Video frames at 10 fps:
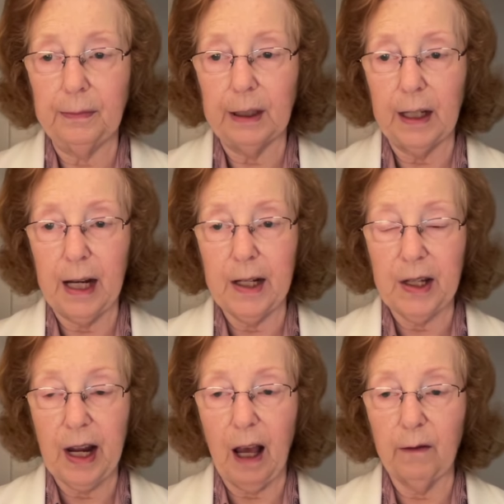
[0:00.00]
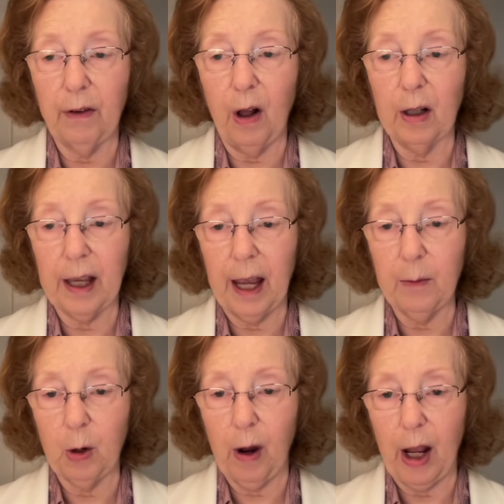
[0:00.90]
his downfall came
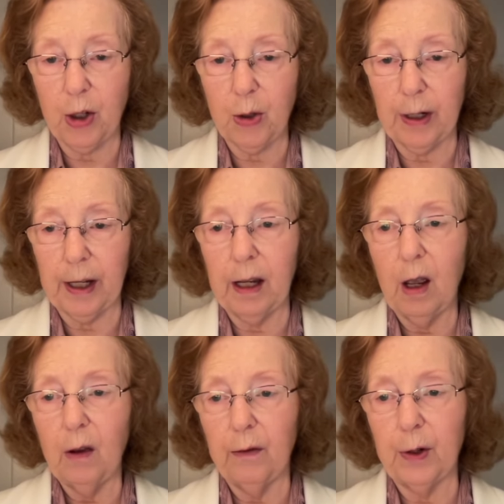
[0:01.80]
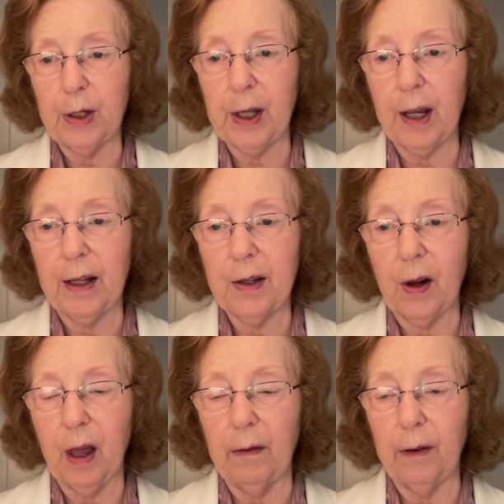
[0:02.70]
gradually. 1 Kings
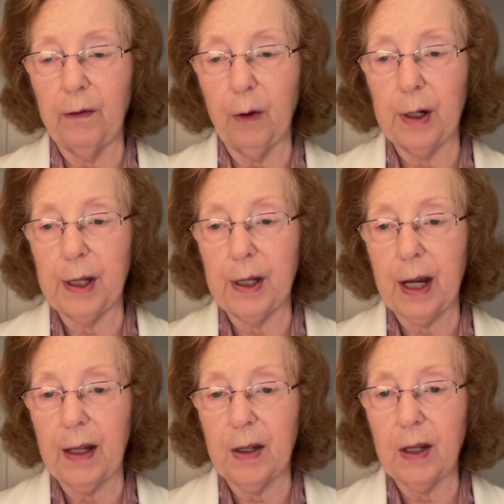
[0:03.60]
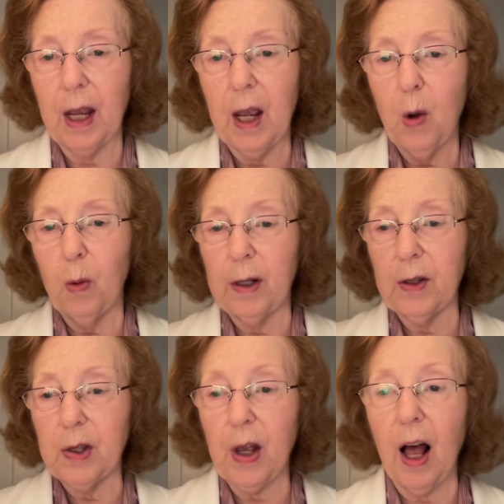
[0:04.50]
11:4 states, when
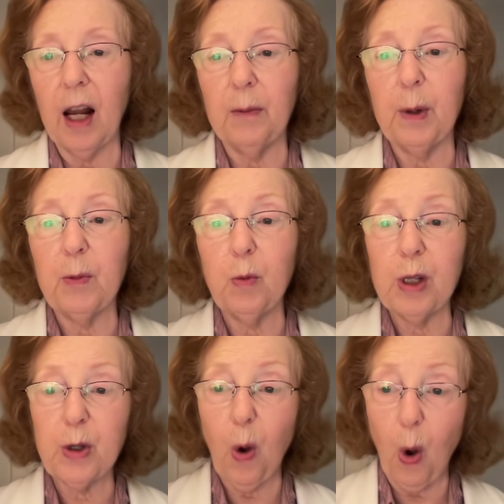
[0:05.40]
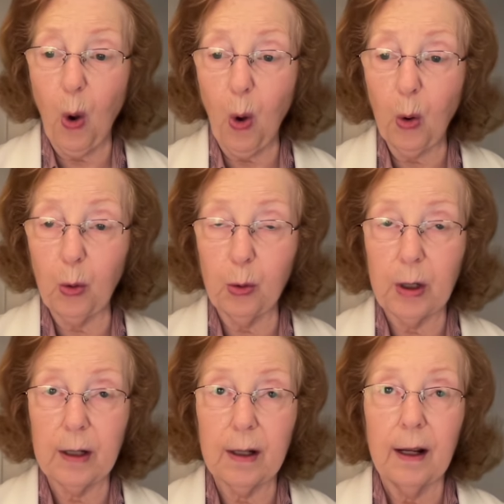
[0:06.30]
Solomon was old,
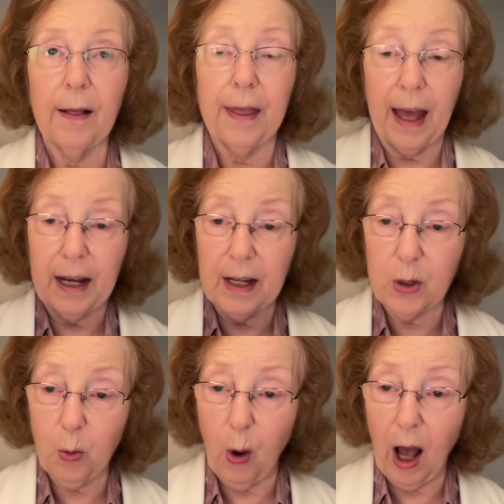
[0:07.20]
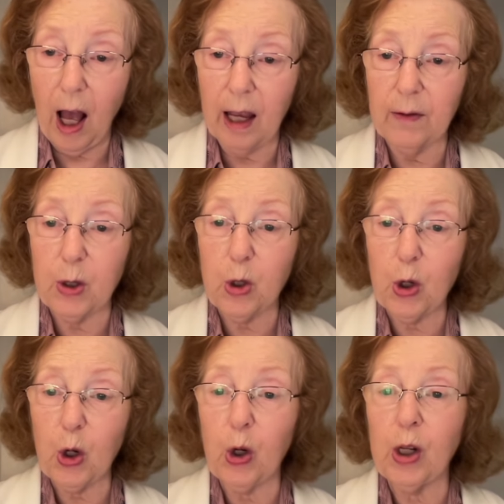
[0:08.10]
that his wives
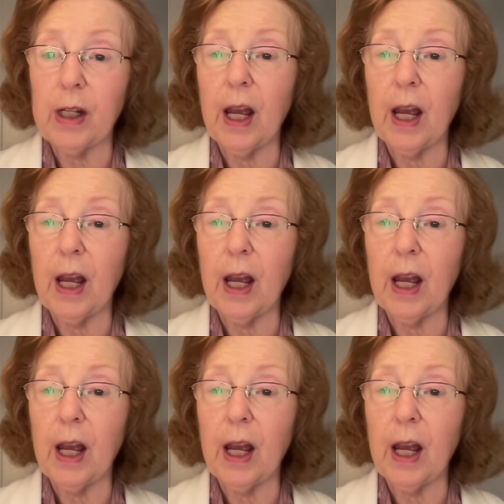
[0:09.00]
turned